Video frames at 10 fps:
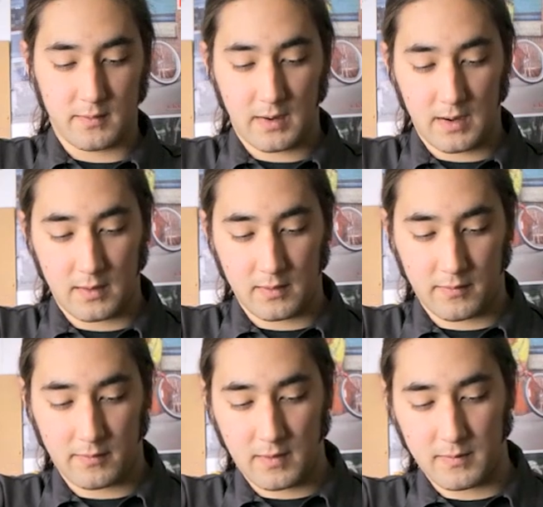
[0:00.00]
tightening the
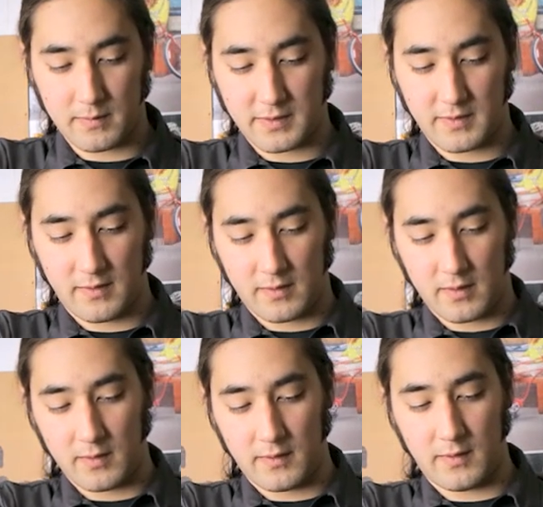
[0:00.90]
front much
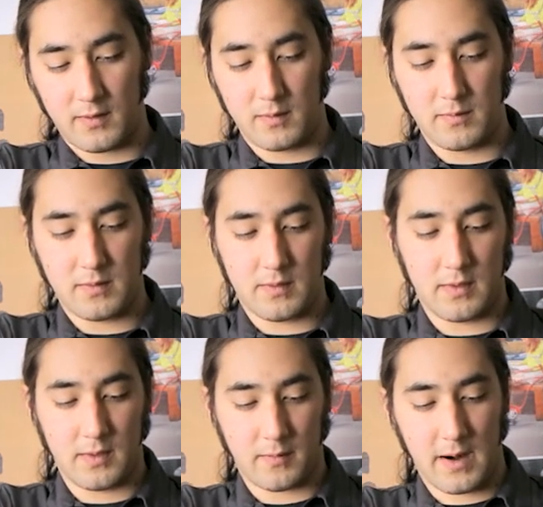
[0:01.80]
easier to do.
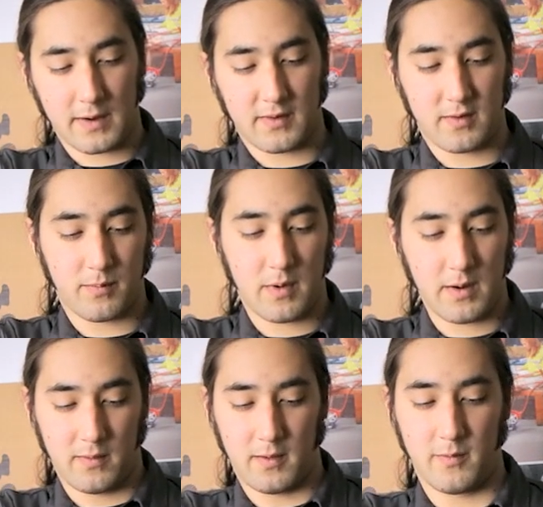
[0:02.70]
The racks spread
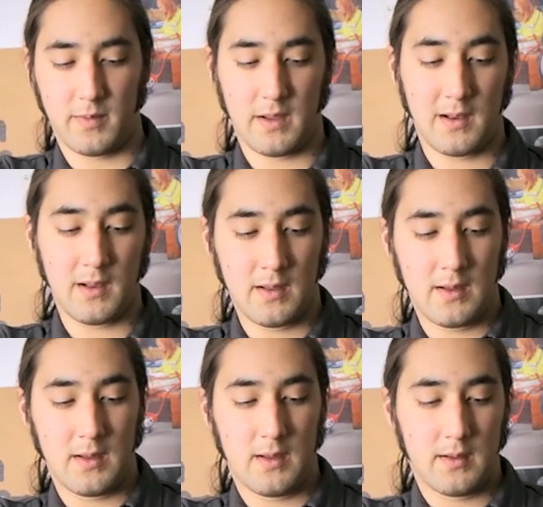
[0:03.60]
a little bit
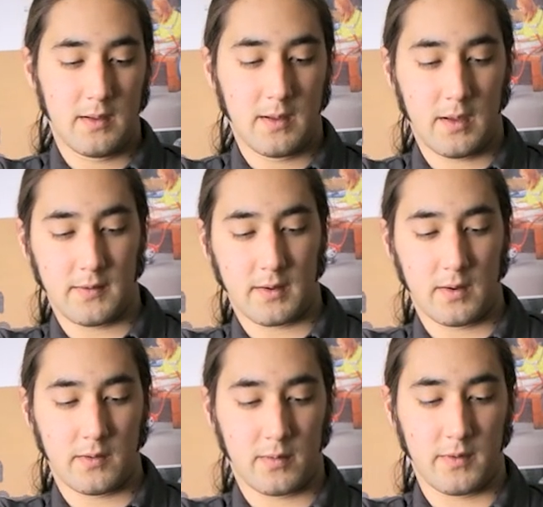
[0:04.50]
as I
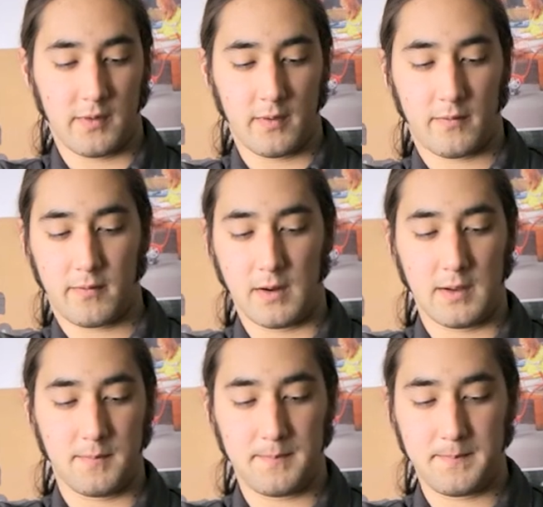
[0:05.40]
go towards the front.